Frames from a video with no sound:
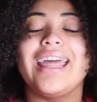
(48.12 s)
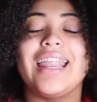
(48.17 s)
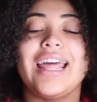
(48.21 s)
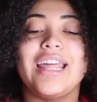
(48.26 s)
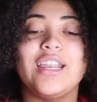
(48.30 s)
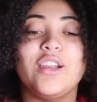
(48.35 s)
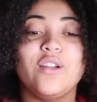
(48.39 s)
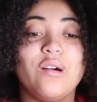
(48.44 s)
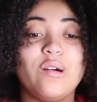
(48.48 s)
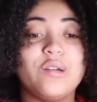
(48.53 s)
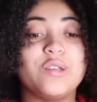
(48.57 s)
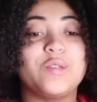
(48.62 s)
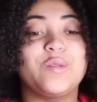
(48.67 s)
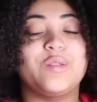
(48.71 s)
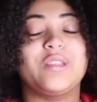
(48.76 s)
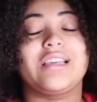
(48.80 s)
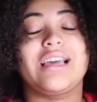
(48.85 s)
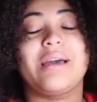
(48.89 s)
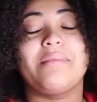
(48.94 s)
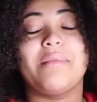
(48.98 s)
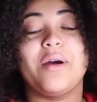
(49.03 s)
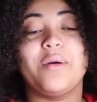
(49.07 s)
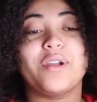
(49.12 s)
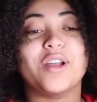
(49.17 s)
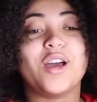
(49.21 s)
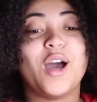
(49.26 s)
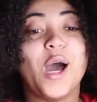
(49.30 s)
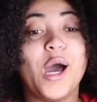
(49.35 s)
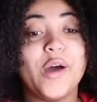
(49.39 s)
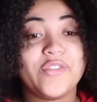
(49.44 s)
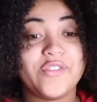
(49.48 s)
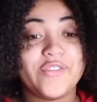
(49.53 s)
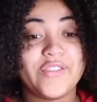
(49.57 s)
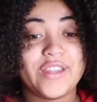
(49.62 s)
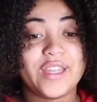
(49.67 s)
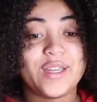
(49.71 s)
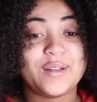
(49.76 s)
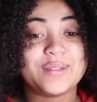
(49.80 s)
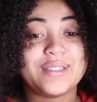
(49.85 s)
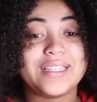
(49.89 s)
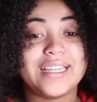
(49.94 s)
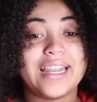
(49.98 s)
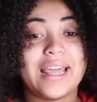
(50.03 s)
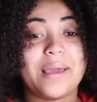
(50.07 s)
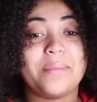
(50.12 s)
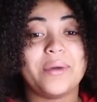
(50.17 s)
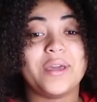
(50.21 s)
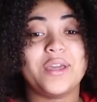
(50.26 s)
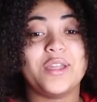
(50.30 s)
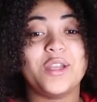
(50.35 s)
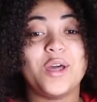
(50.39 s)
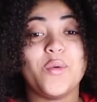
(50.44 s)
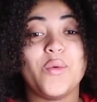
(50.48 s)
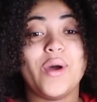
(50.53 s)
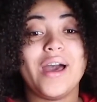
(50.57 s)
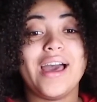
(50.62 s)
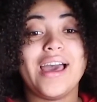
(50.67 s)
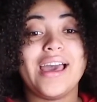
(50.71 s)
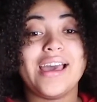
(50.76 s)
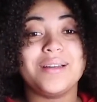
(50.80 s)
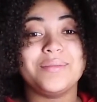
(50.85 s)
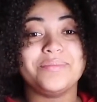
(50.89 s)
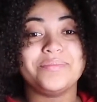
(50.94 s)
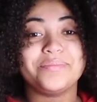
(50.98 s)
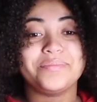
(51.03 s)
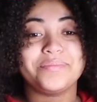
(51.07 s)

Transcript: and I know I'm supposed to come out with a coffee video today, but you know what?